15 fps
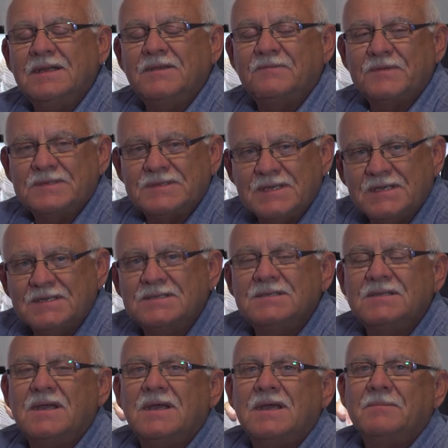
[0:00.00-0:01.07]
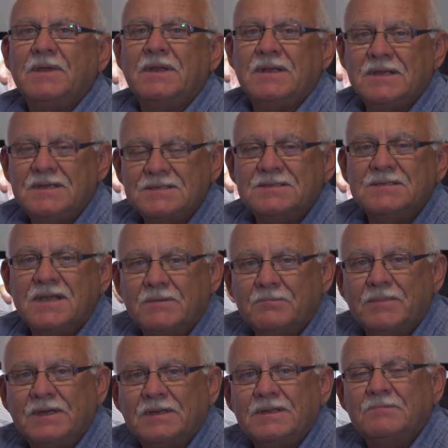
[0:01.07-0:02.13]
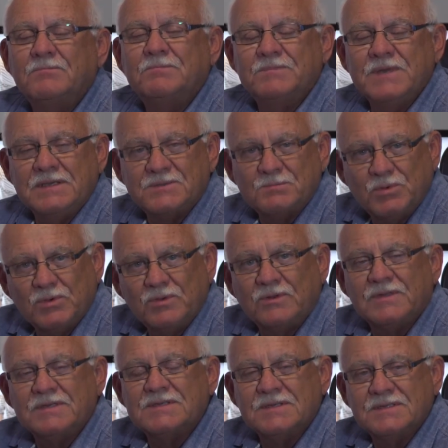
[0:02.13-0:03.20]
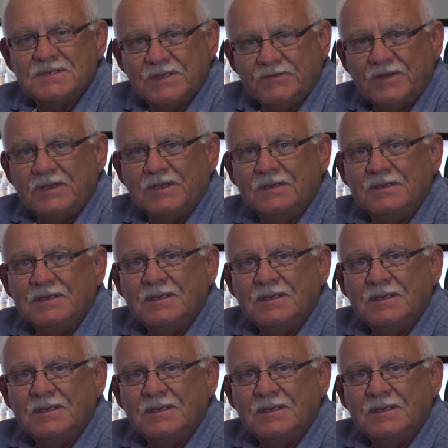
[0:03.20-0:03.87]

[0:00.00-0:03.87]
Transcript: if it's his name and his number that is put on the certificate,